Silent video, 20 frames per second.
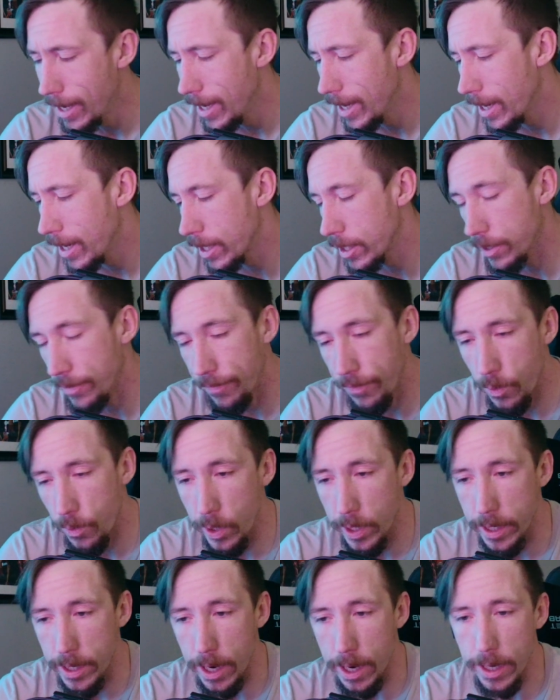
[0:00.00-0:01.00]
and it's a
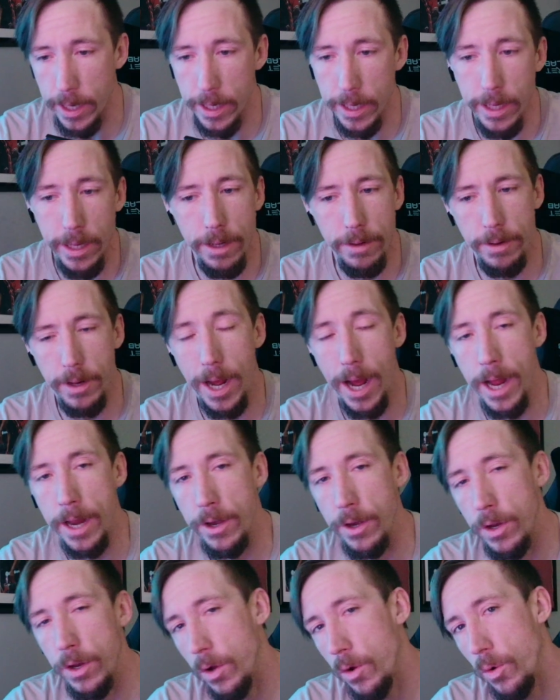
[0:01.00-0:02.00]
4090.
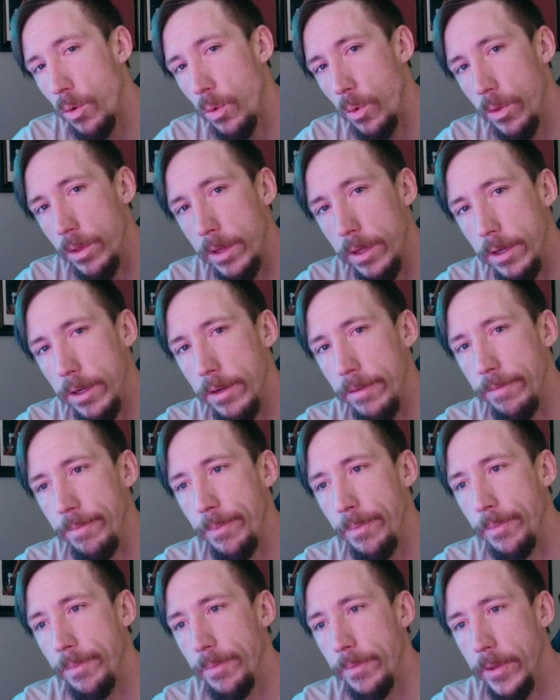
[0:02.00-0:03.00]
I know the
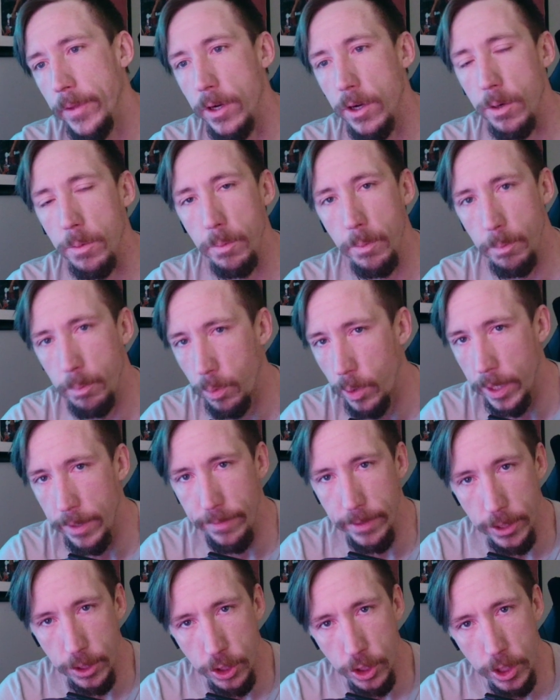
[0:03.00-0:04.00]
you know
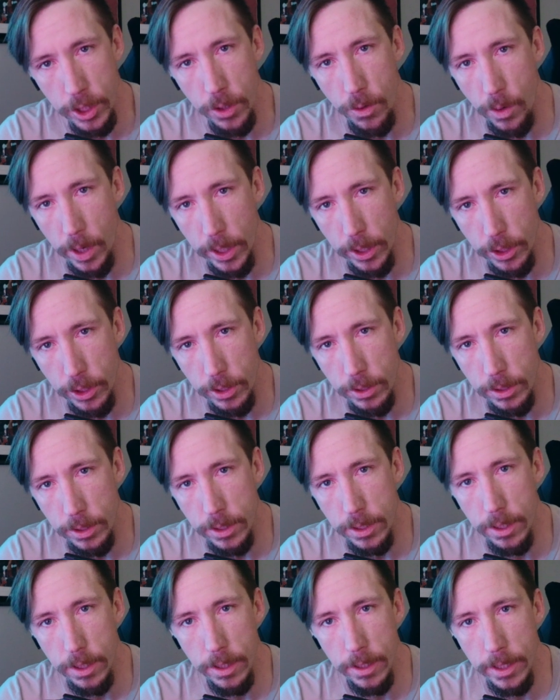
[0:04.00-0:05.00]
previous
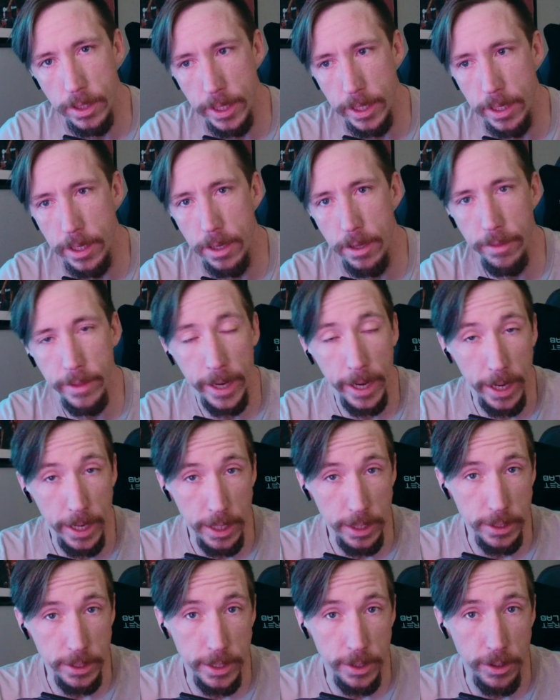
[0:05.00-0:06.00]
generations the uh, the
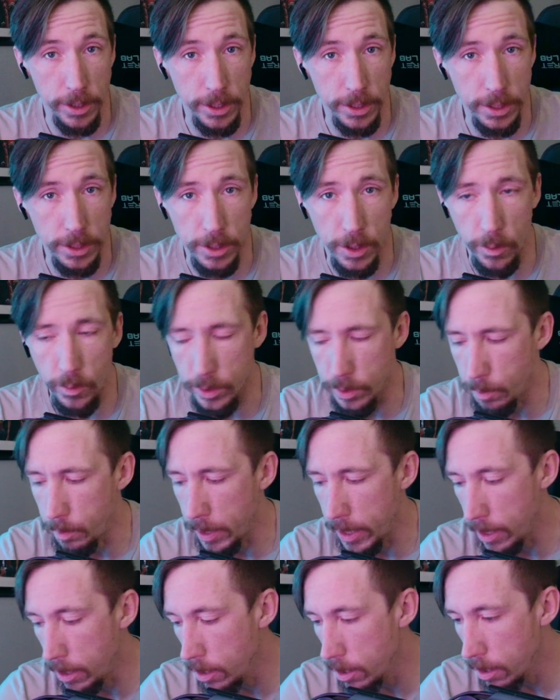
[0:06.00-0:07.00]
80 series has always
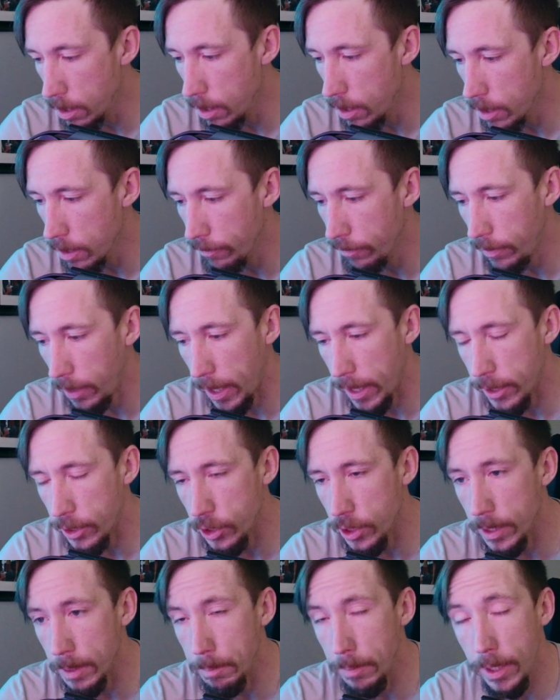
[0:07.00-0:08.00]
beaten the
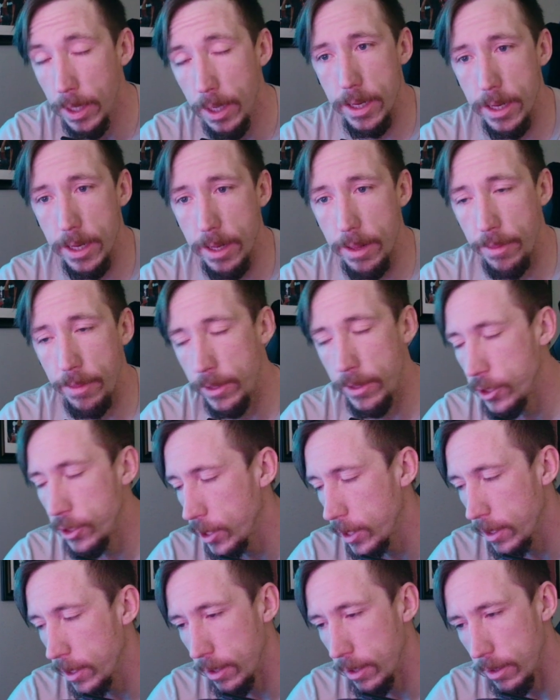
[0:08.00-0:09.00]
flagship.
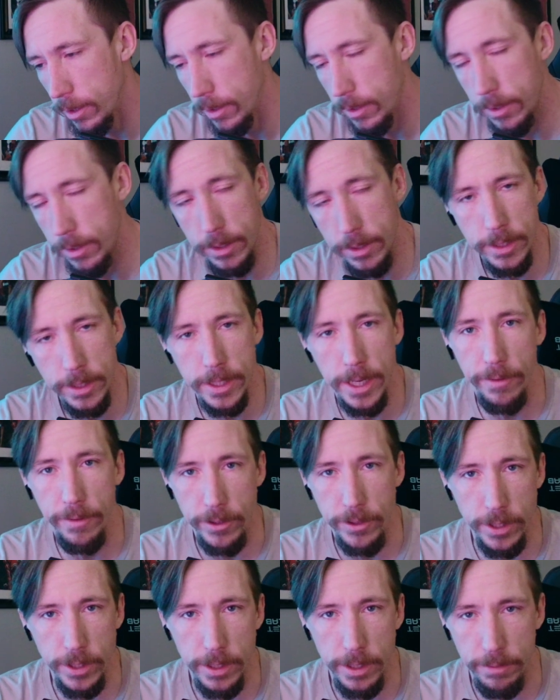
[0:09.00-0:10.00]
This year it's
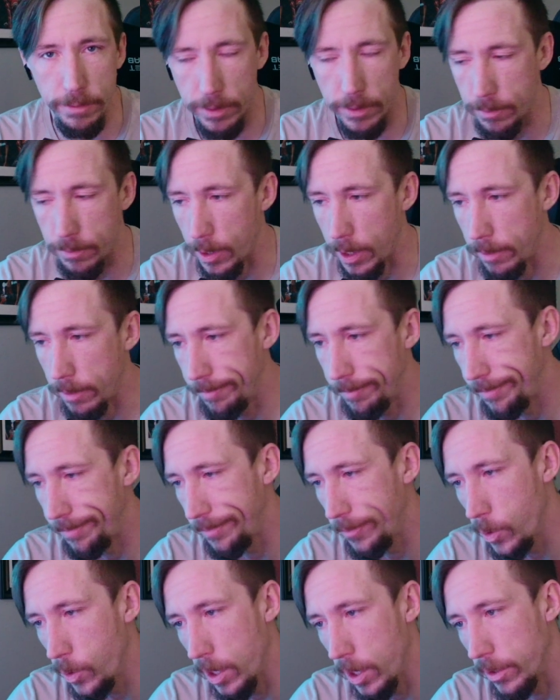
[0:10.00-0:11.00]
obviously different, right?
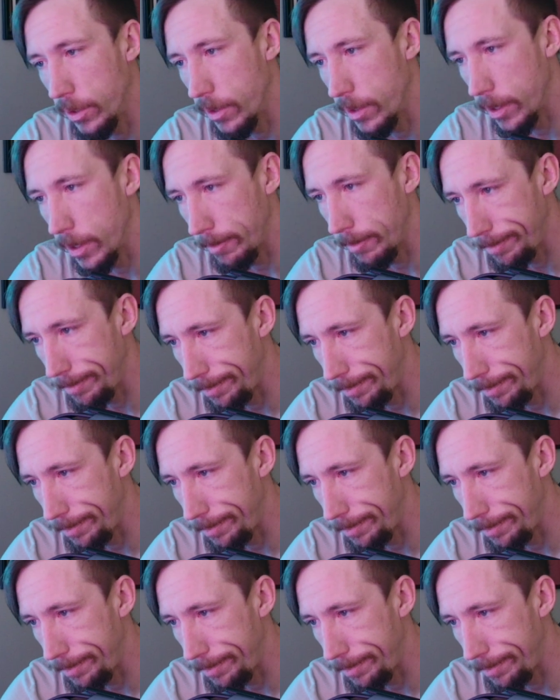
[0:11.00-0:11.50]
We all know that